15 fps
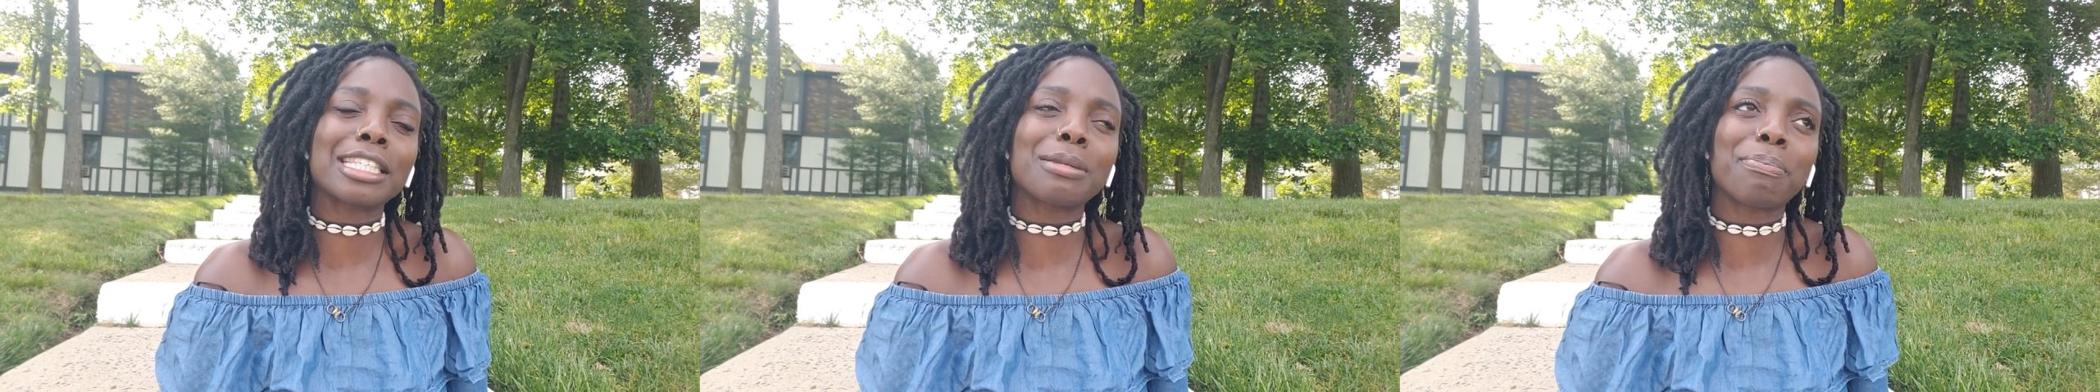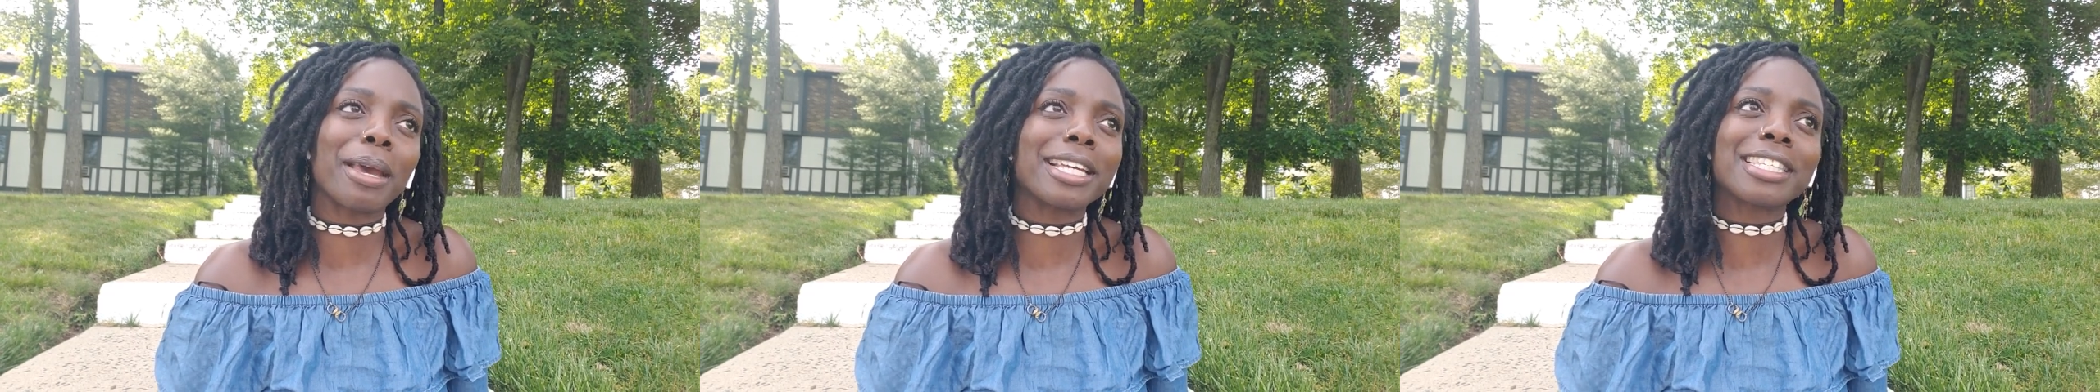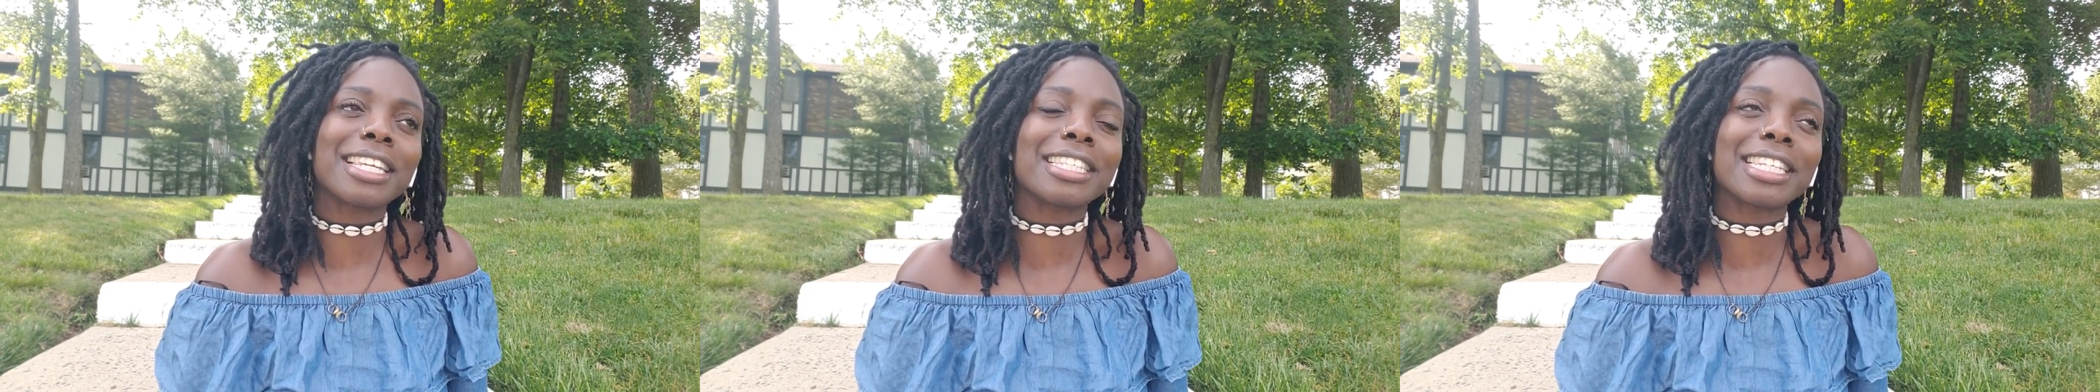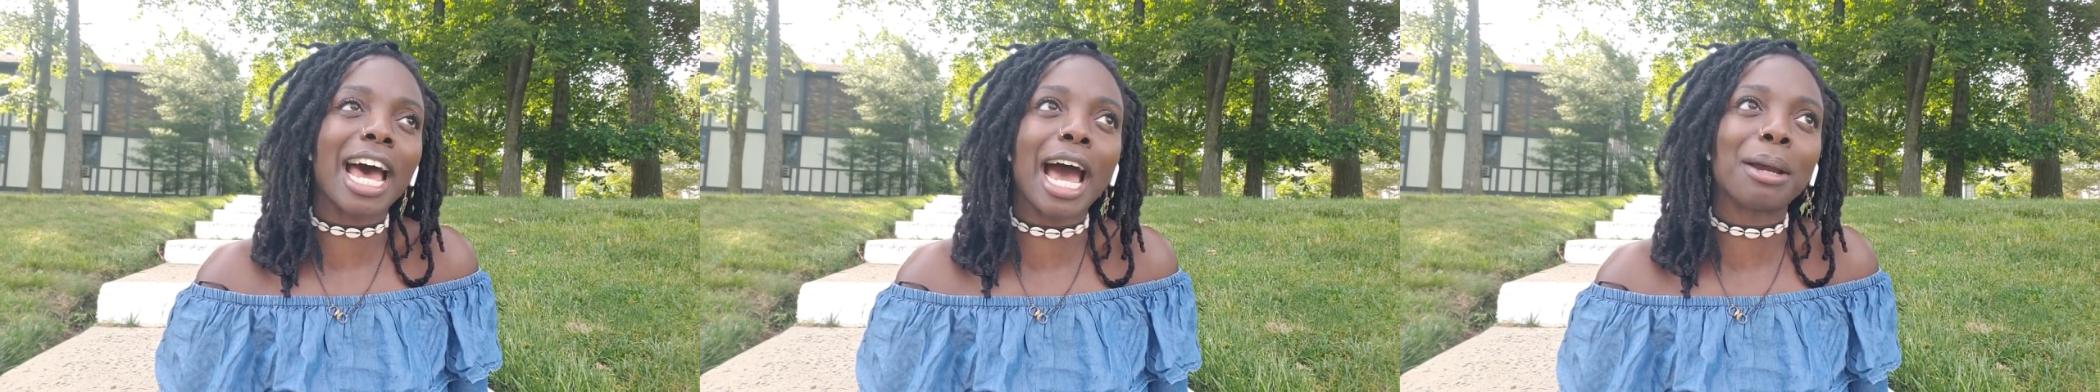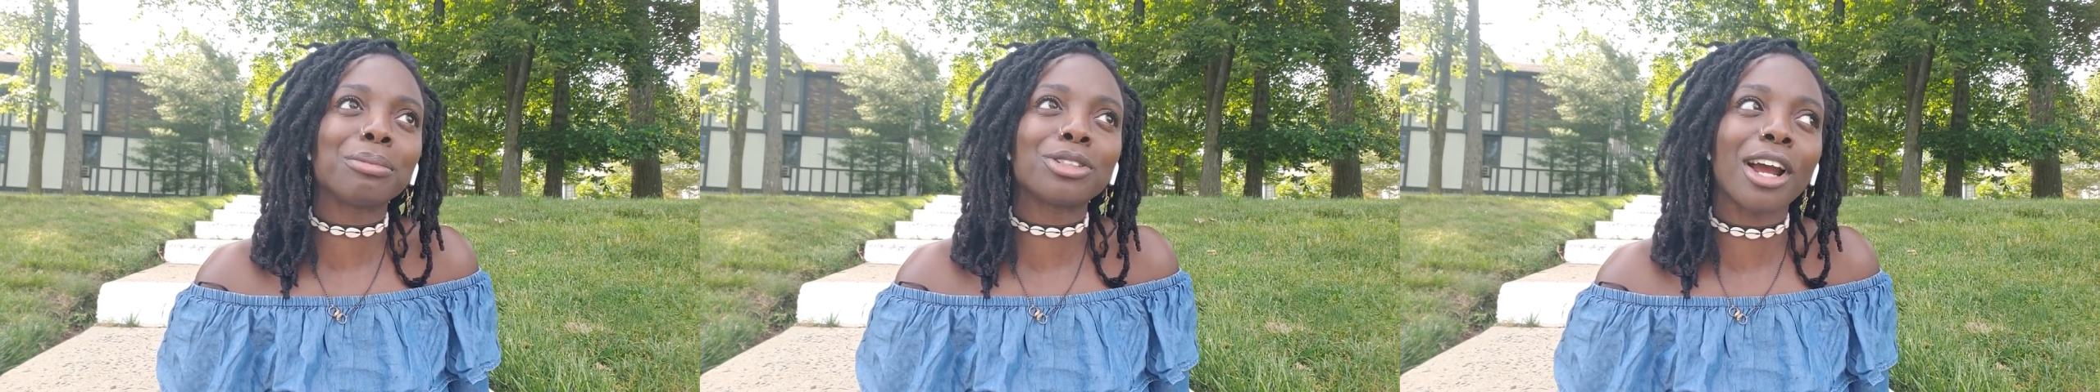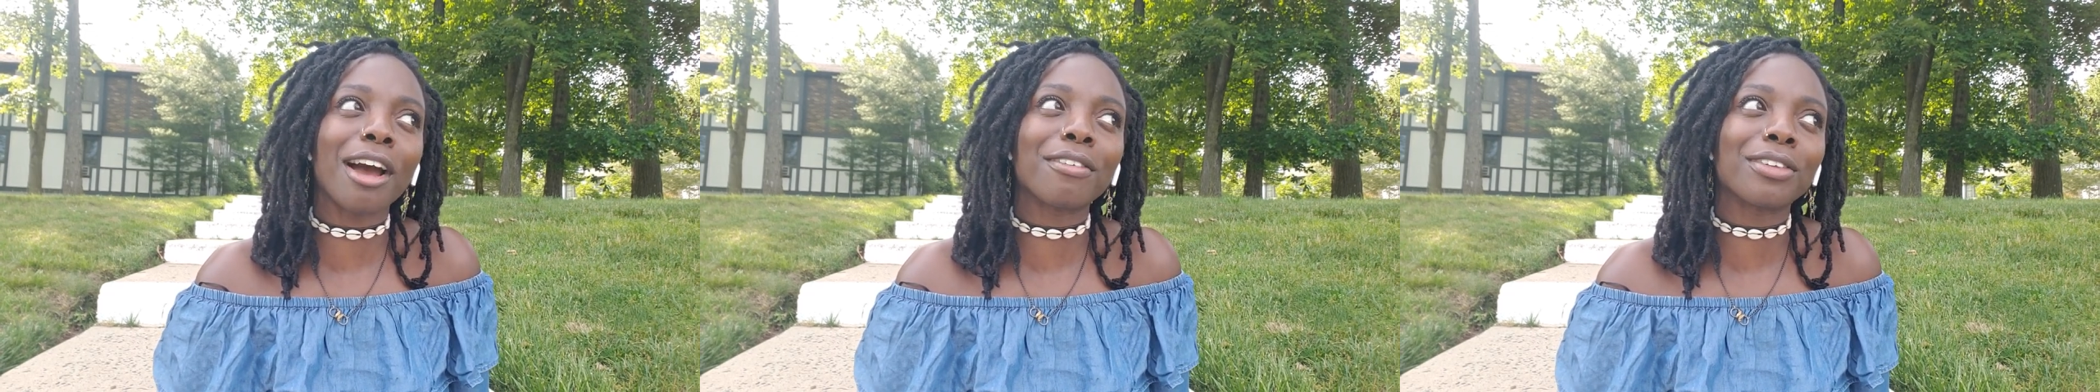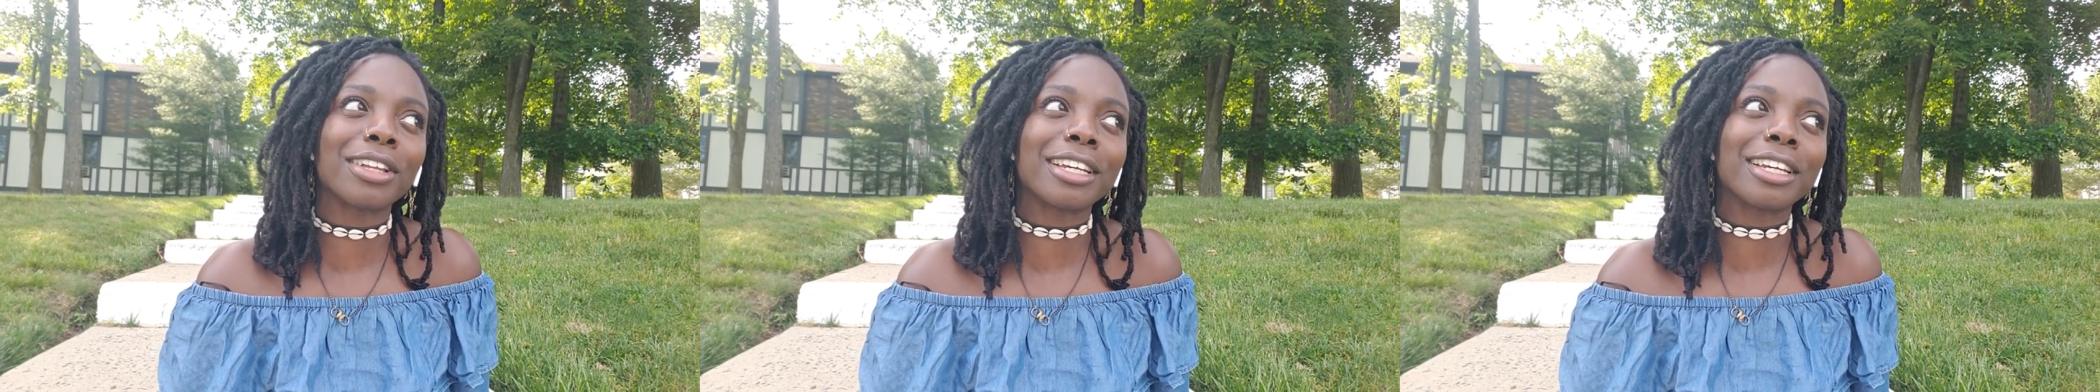space and time travel